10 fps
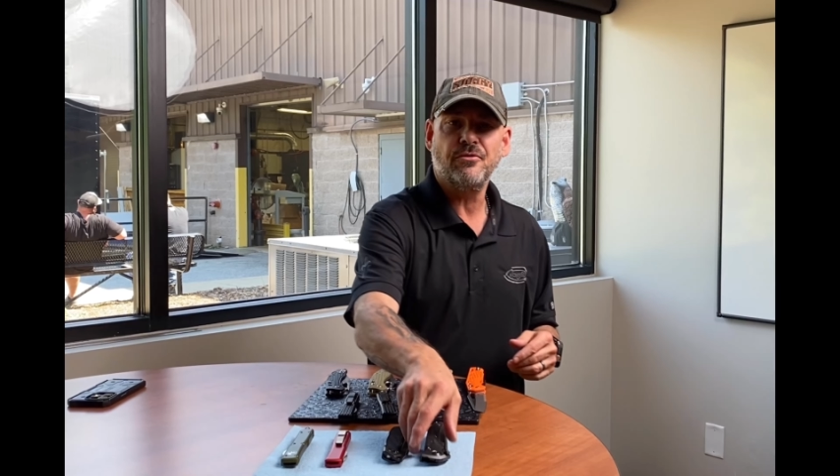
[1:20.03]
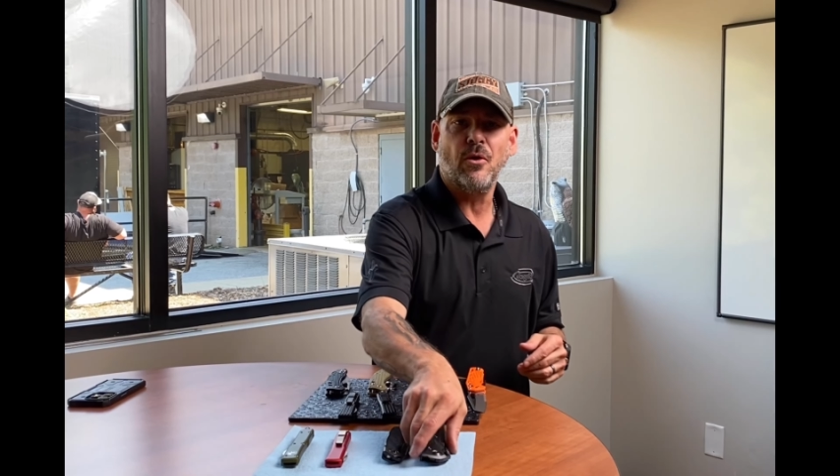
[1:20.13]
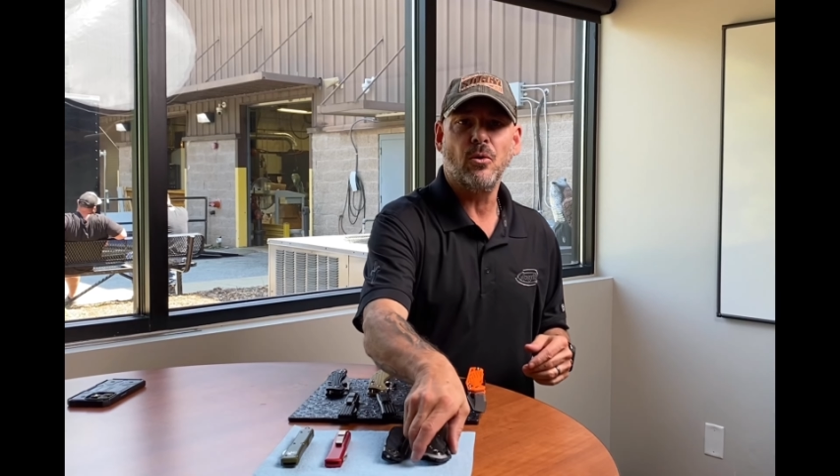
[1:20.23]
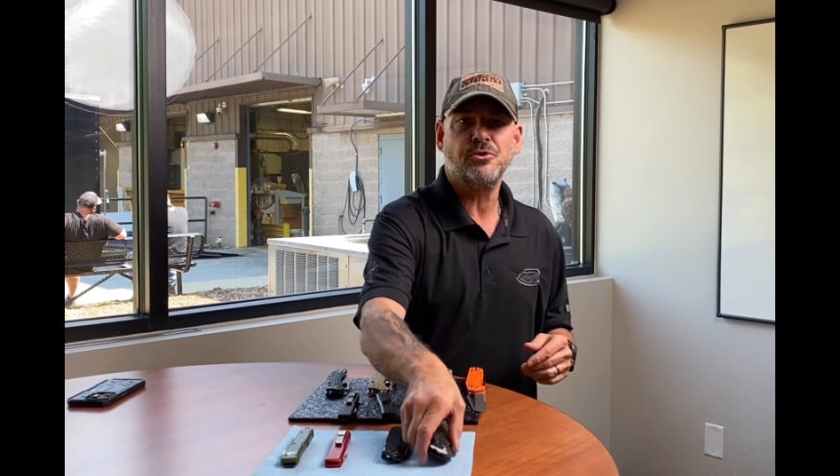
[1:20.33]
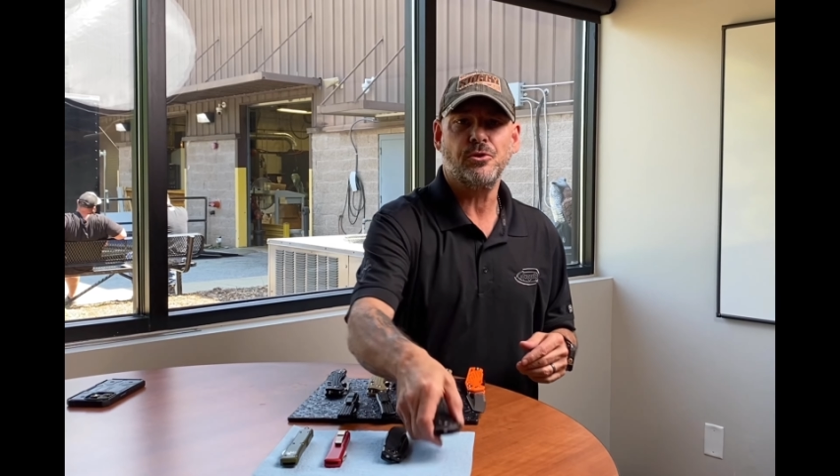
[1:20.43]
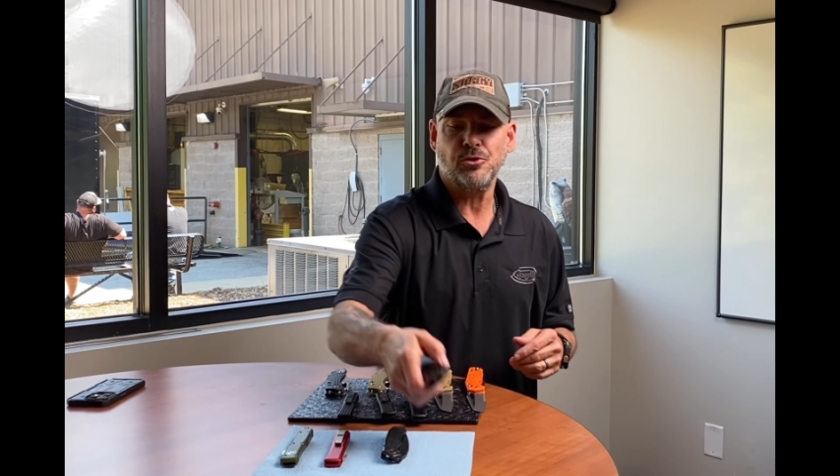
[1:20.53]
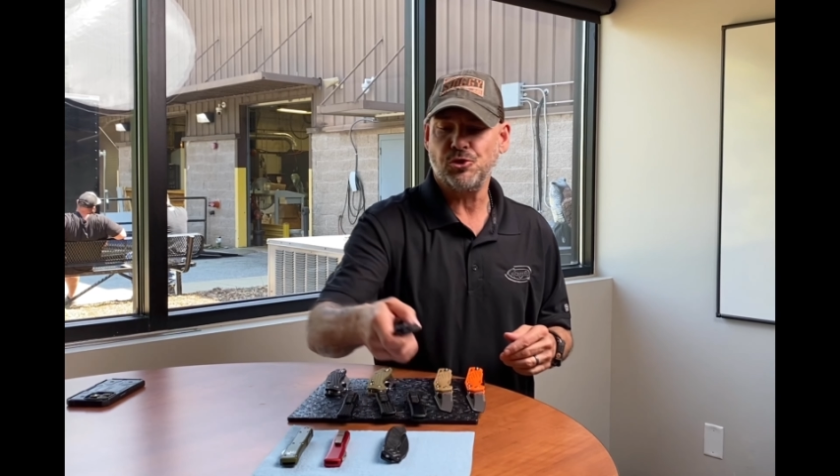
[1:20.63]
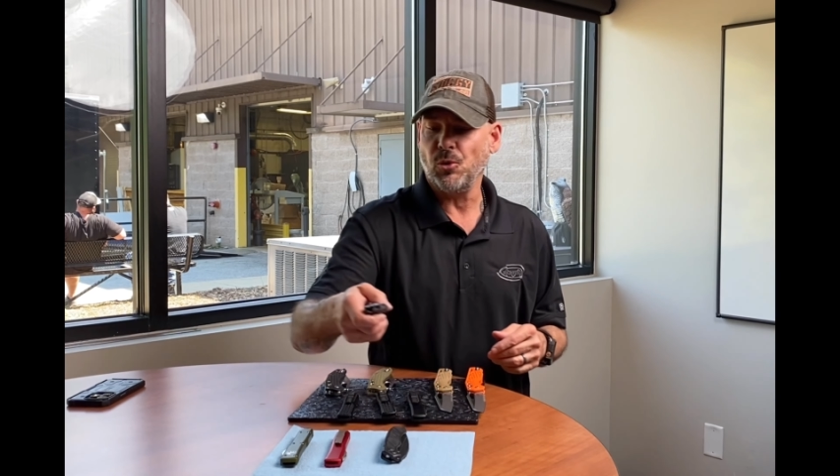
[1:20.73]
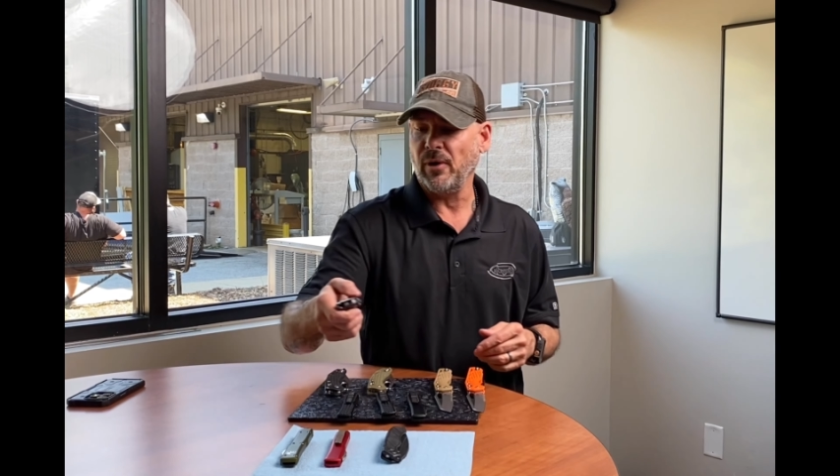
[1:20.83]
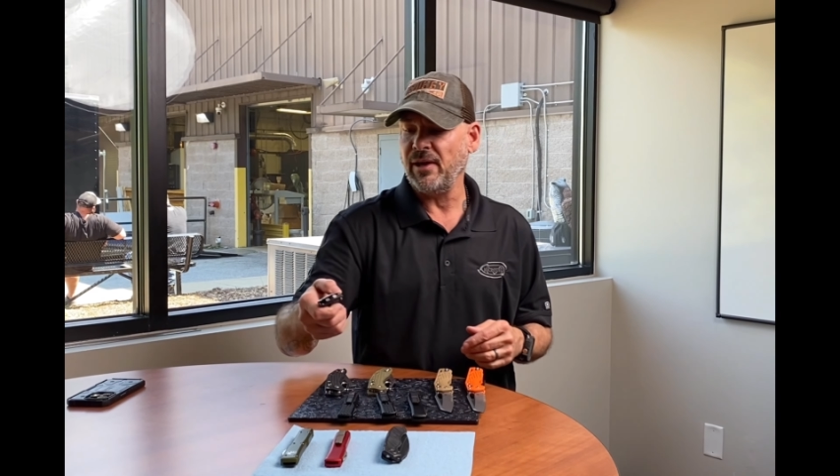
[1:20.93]
folks to
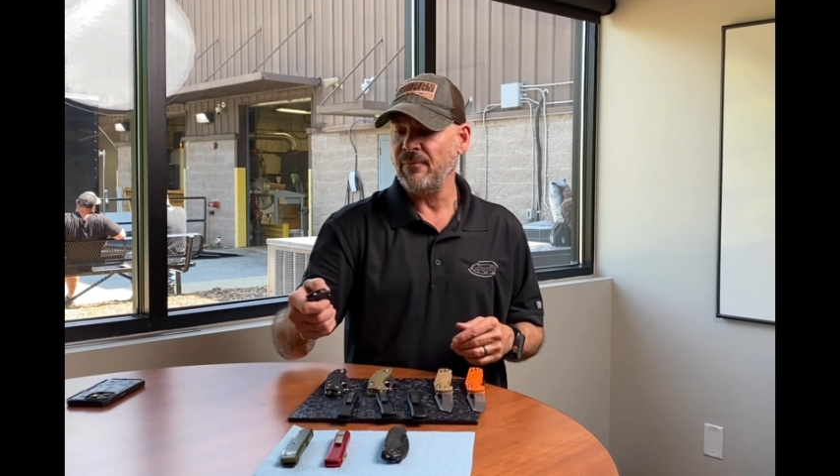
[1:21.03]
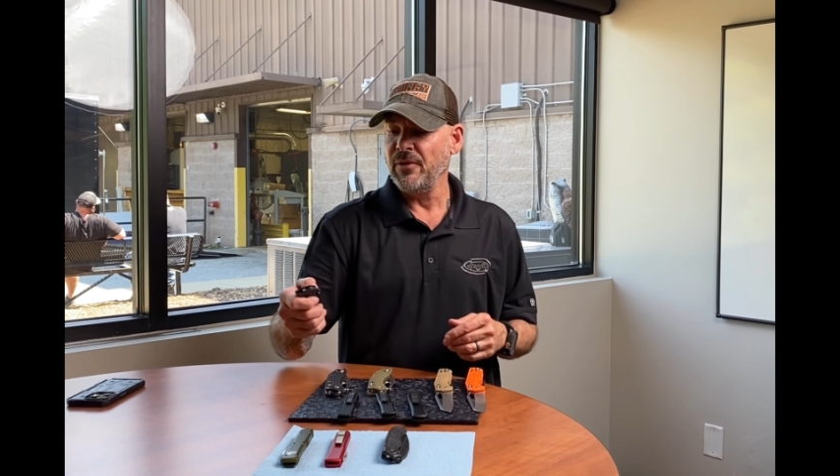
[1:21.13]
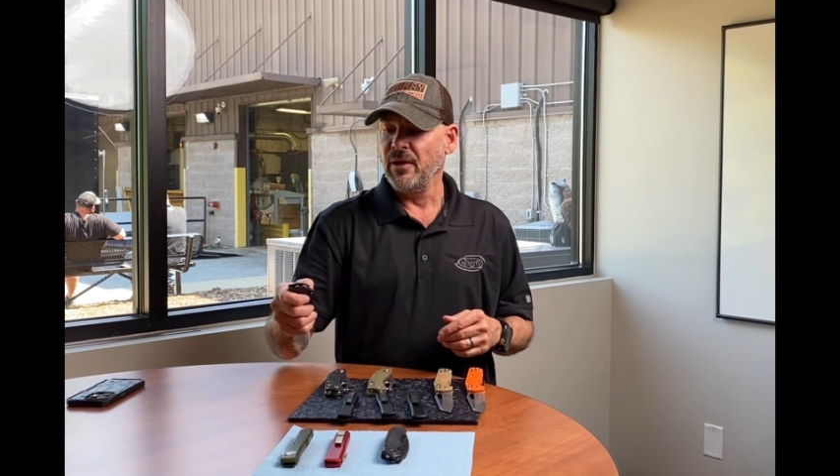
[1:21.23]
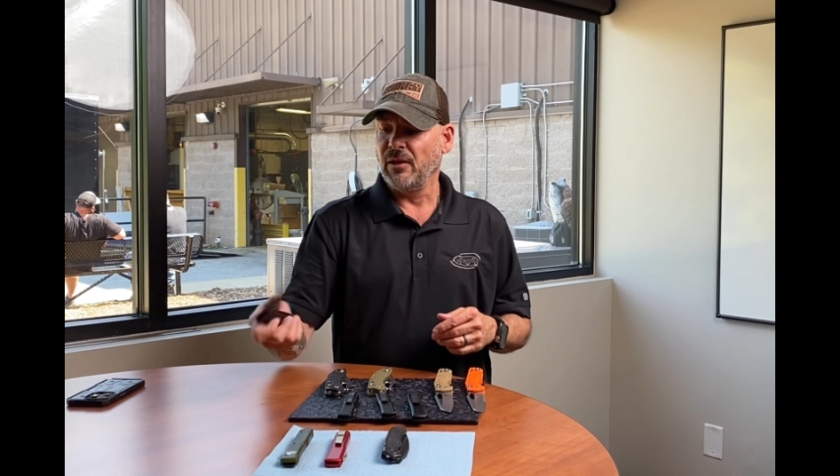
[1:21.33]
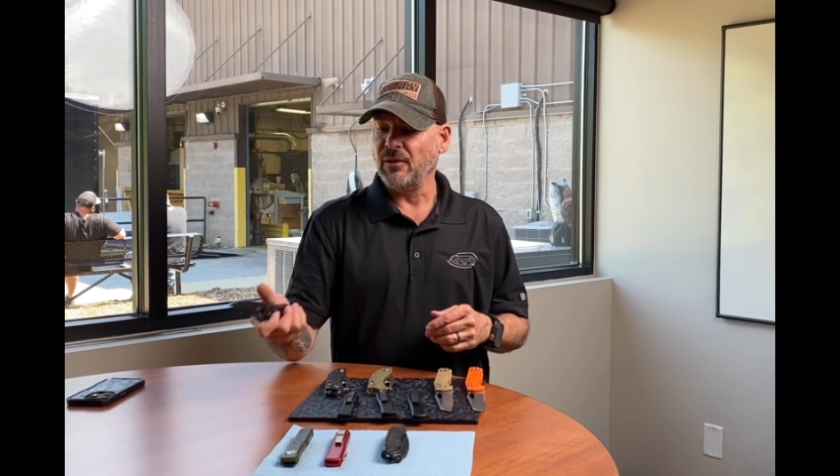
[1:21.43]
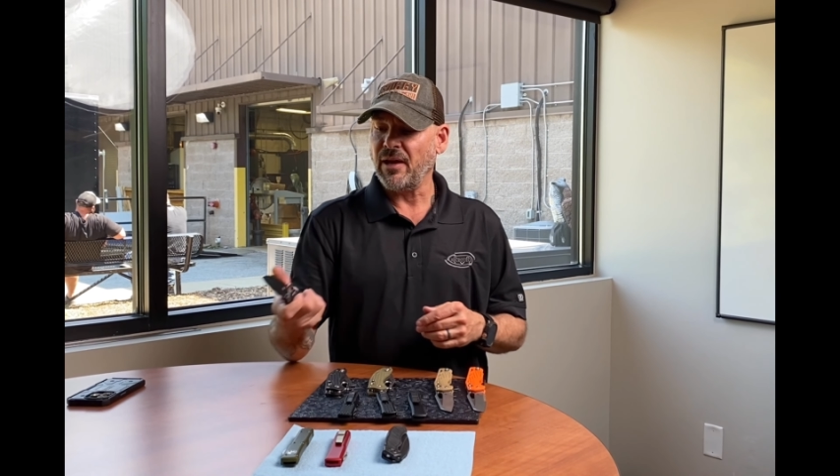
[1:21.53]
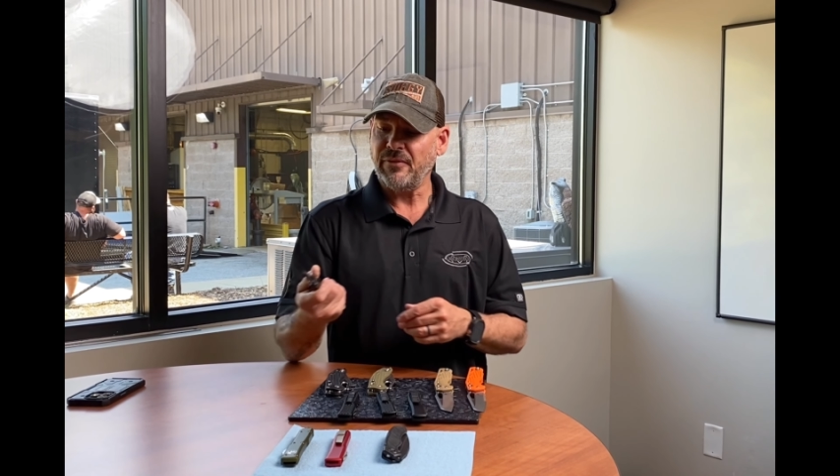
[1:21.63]
enjoy. A lot of